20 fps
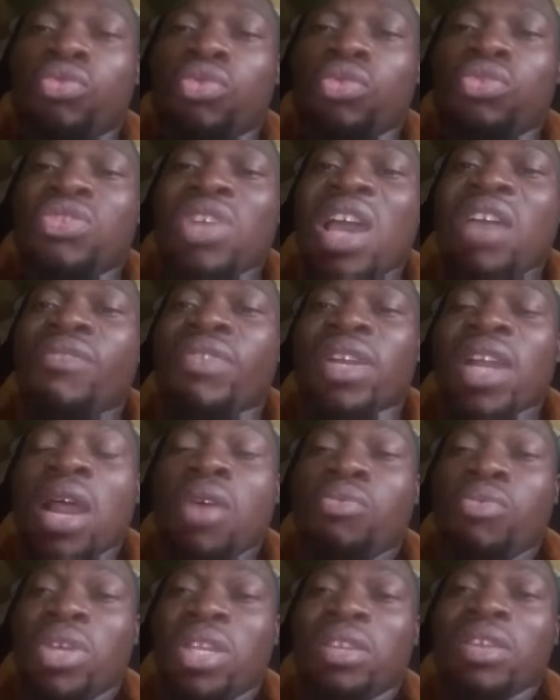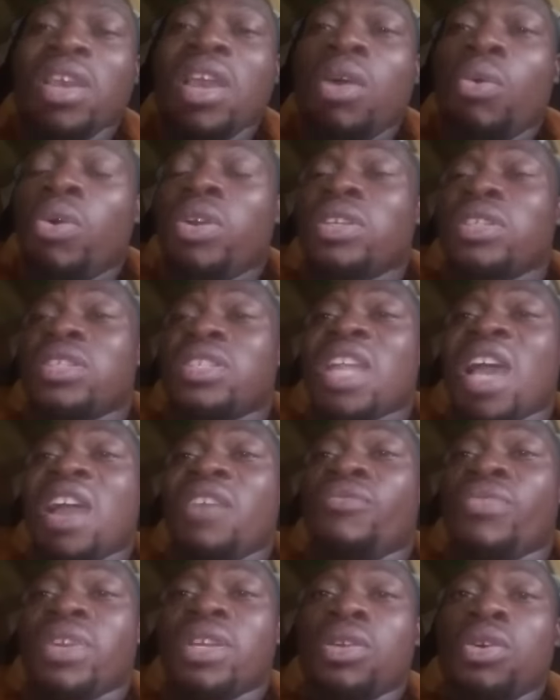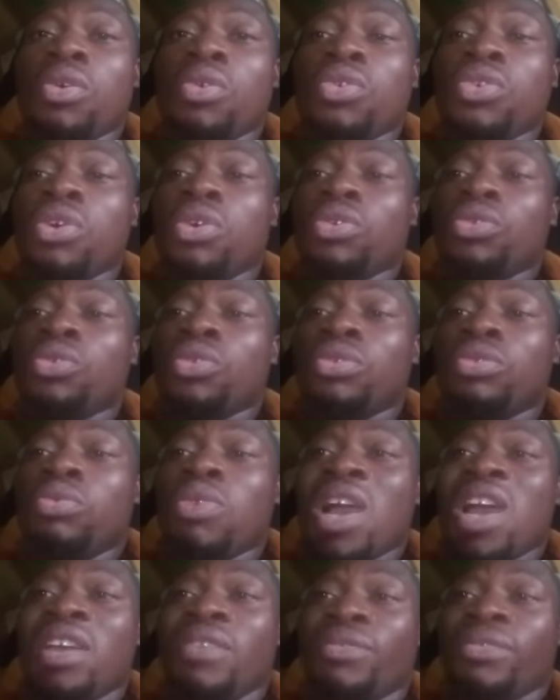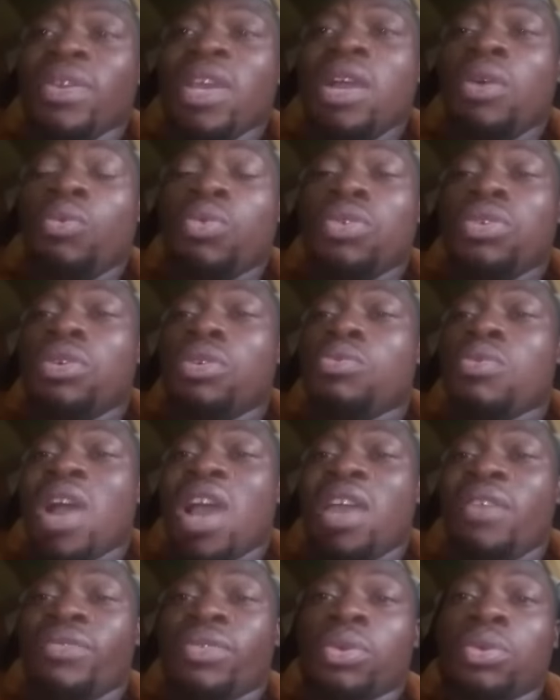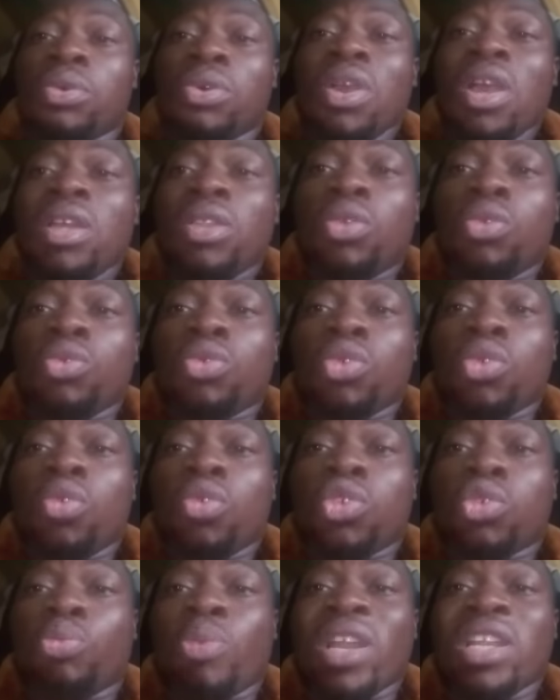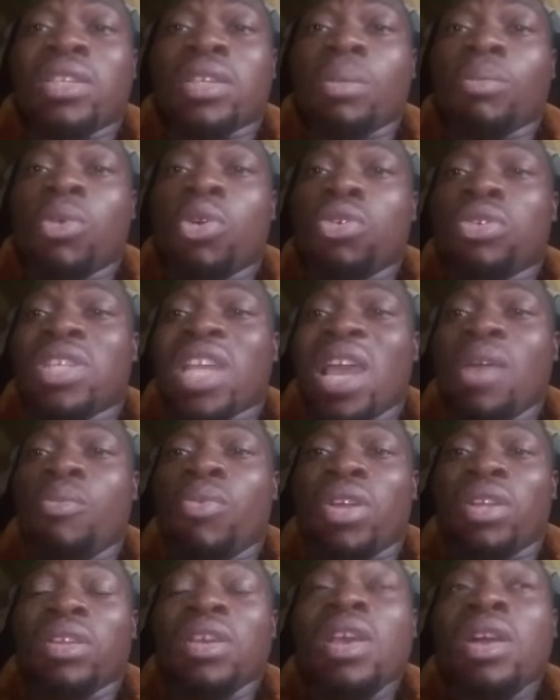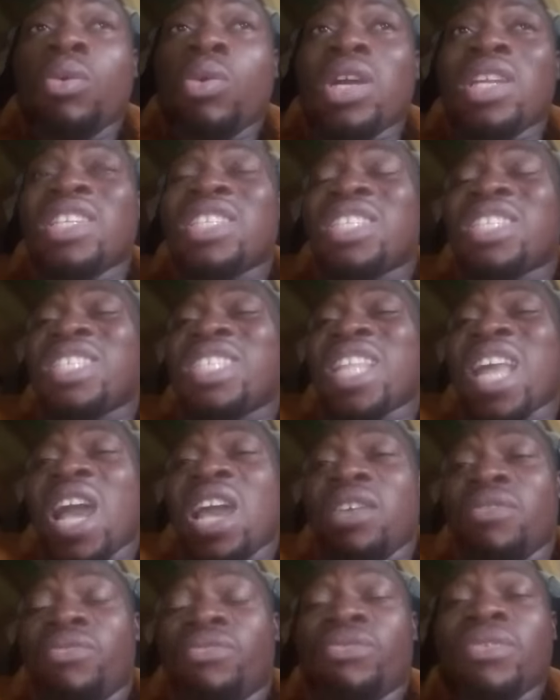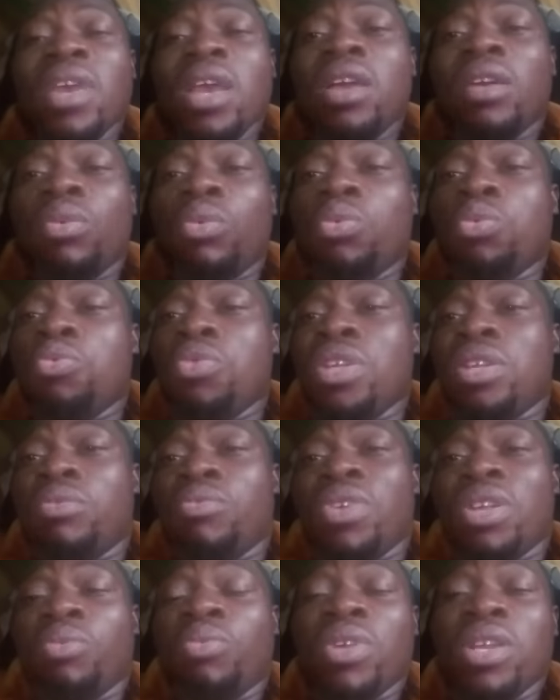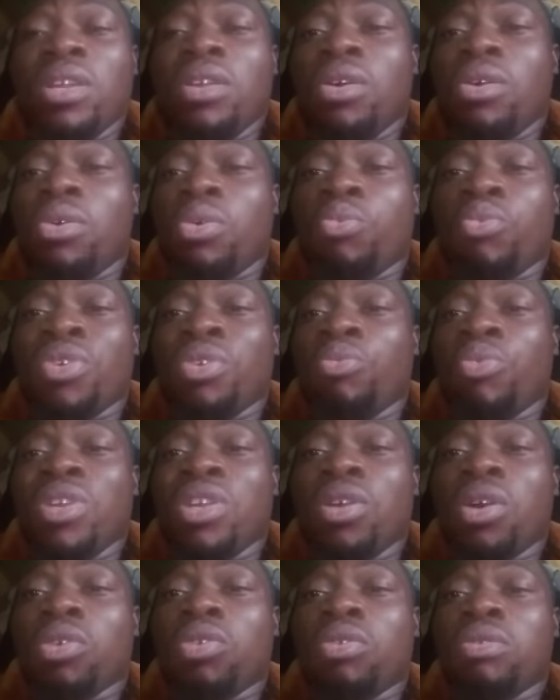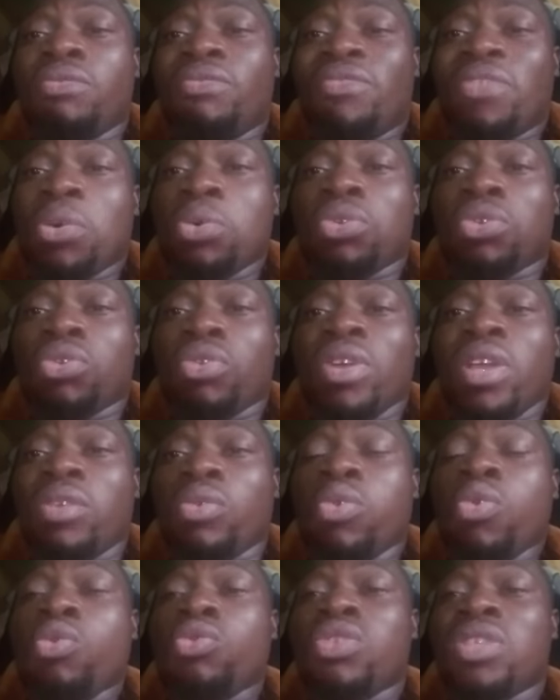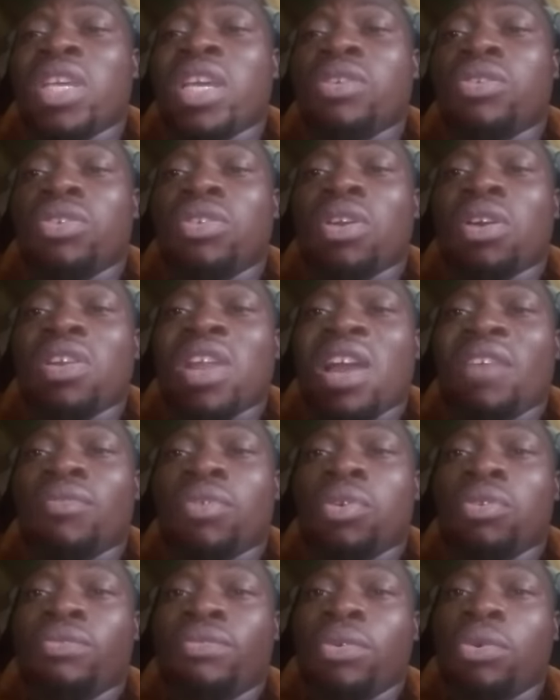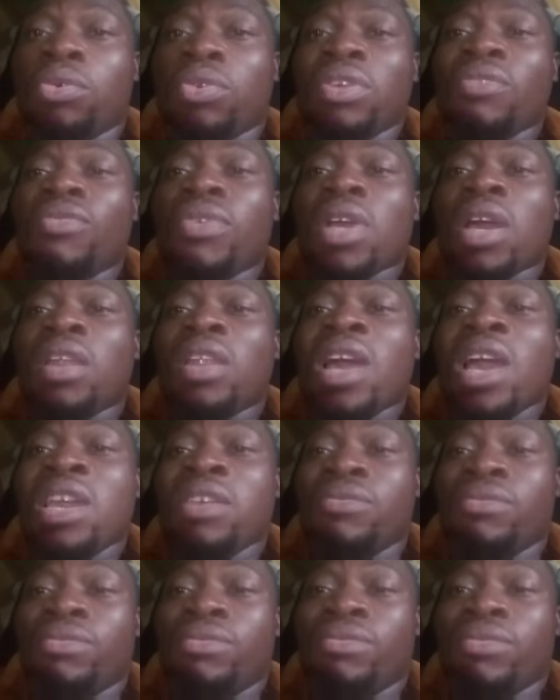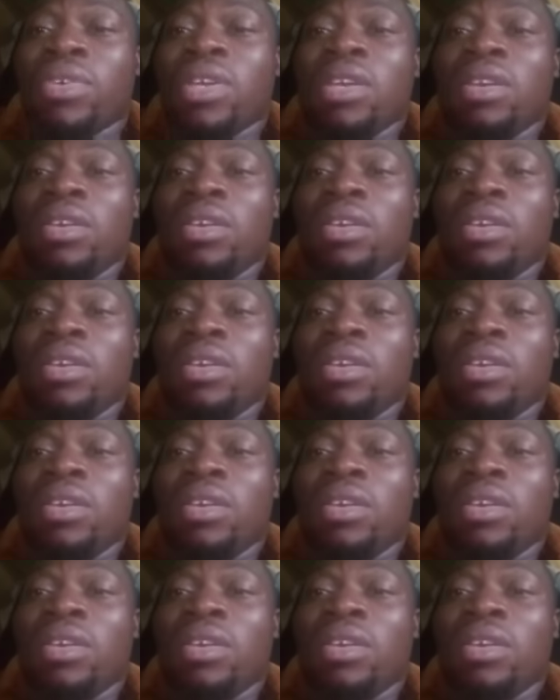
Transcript: drive around with? What is life with no good wife, with no wife to spend some good time with? What is life with no good food to eat? Who says you don't have good food if you're alive?